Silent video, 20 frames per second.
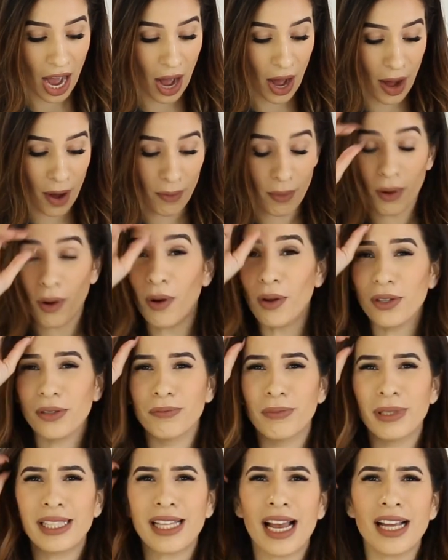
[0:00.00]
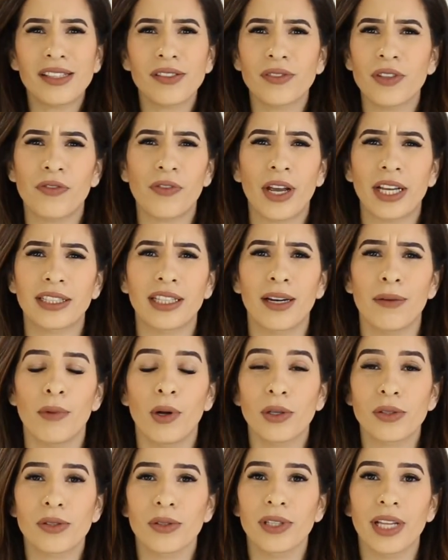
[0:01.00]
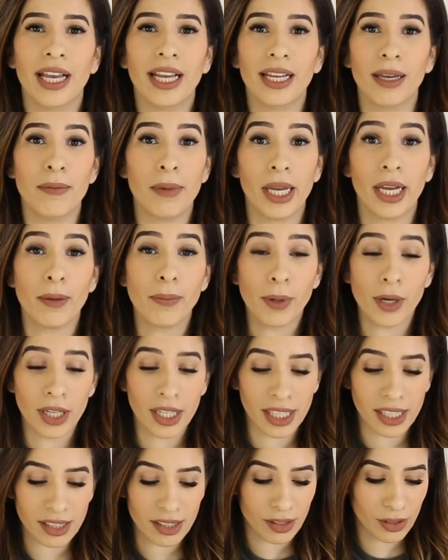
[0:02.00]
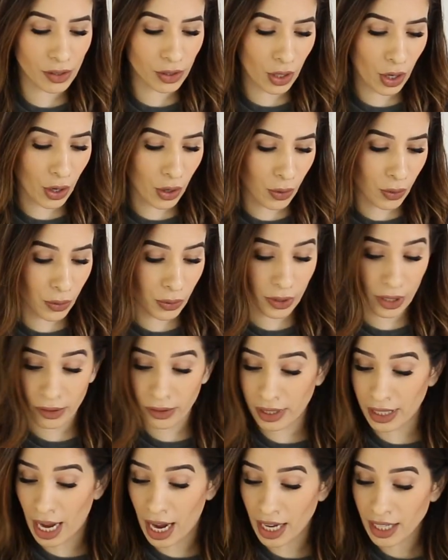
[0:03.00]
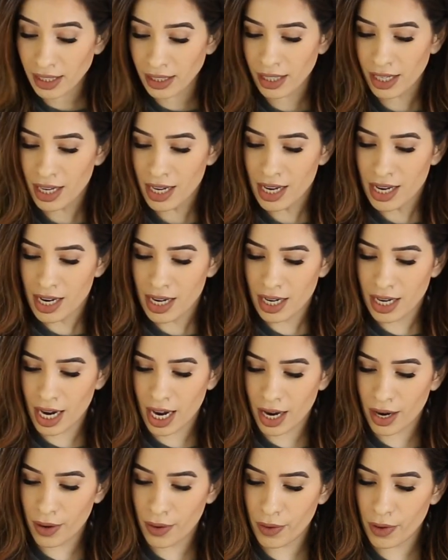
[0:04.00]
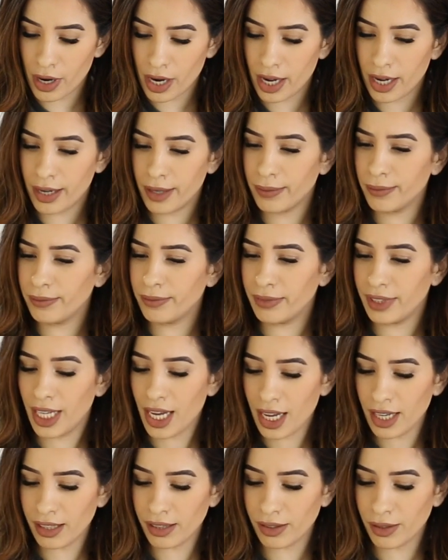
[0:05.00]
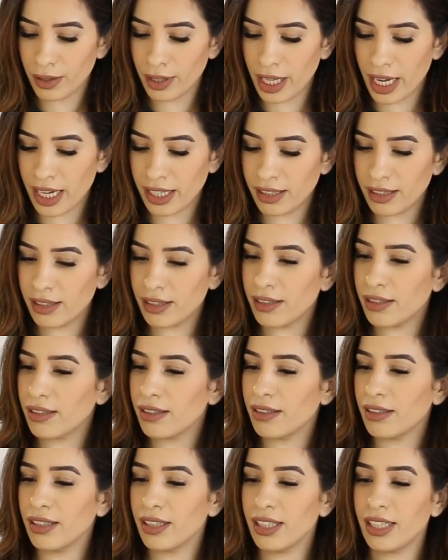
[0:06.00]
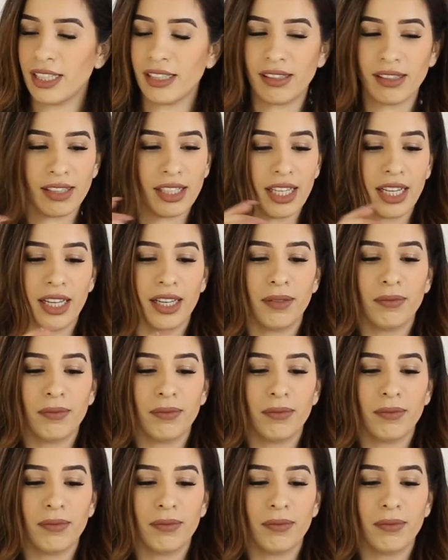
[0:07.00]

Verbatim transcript: Um, all, besides of the fact that I'm also like a makeup artist, so there's that. Now, um, yeah, so let's, let's see.